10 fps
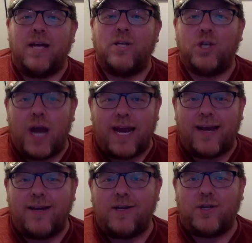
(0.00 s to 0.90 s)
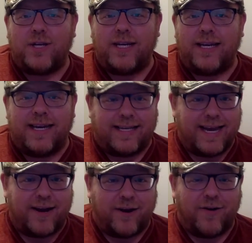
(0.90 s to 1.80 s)
Change is
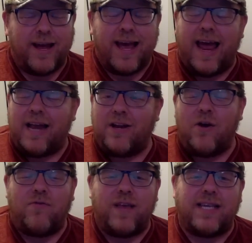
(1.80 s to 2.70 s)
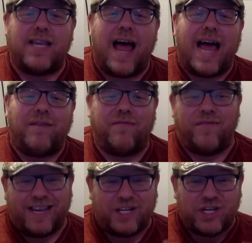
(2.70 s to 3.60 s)
here. And you know, this life,
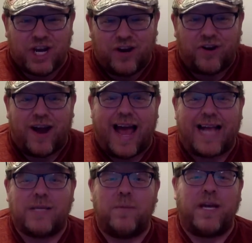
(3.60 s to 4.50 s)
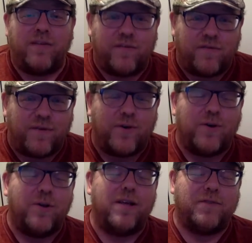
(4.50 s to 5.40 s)
this year has been
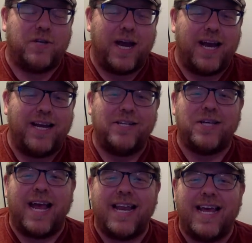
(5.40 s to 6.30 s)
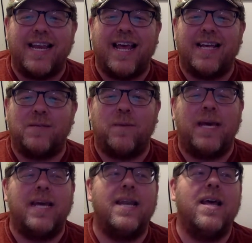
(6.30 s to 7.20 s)
full of change and it has
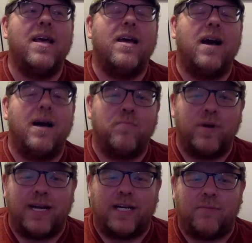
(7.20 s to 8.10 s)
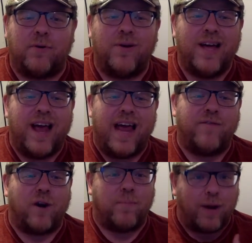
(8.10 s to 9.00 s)
been unpredictable. And
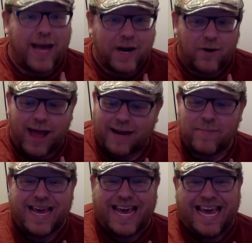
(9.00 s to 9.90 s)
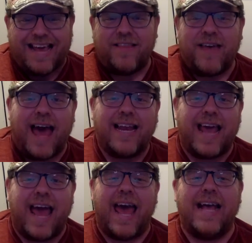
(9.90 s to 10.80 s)
for a planner like me, that
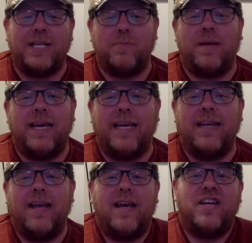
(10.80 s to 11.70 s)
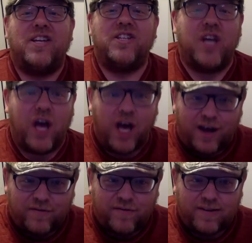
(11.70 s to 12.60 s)
has been
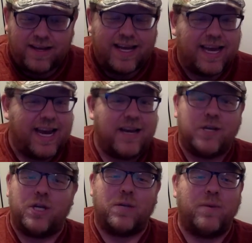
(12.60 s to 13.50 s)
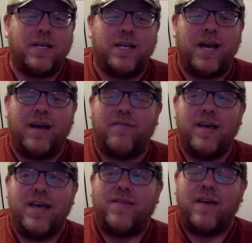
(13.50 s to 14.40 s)
tough. It has just been tough.
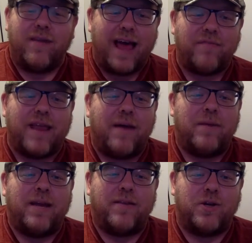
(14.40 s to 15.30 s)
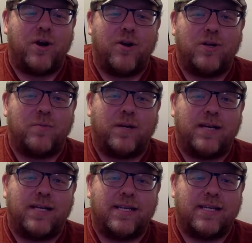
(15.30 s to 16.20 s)
They've laughed at me at the church
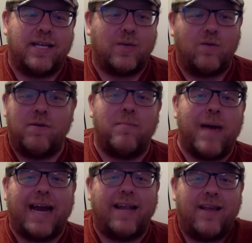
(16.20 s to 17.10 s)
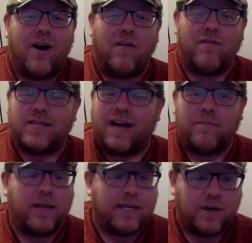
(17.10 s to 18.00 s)
because since we've been back in the office, I've
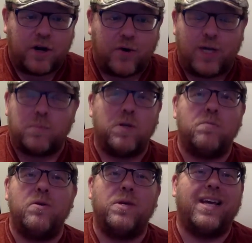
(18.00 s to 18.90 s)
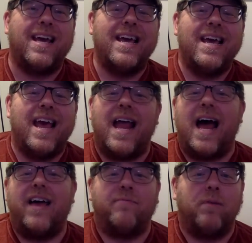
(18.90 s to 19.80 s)
been listening to Christmas music and
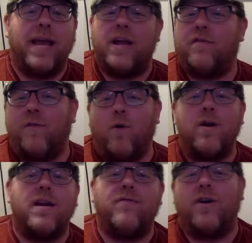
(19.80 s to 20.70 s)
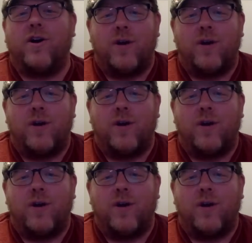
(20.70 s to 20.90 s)
I have planned four different